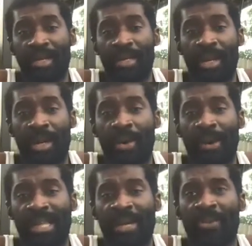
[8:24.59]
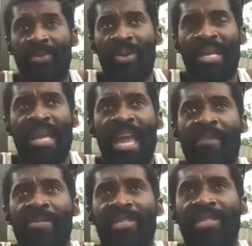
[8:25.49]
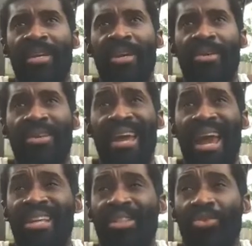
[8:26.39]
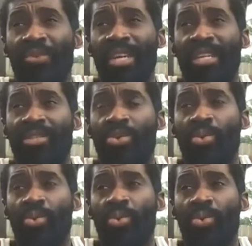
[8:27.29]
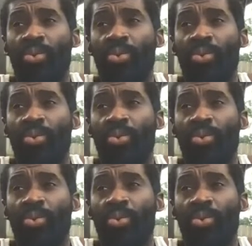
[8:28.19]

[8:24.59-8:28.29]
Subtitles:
I think we won a game this year 93 to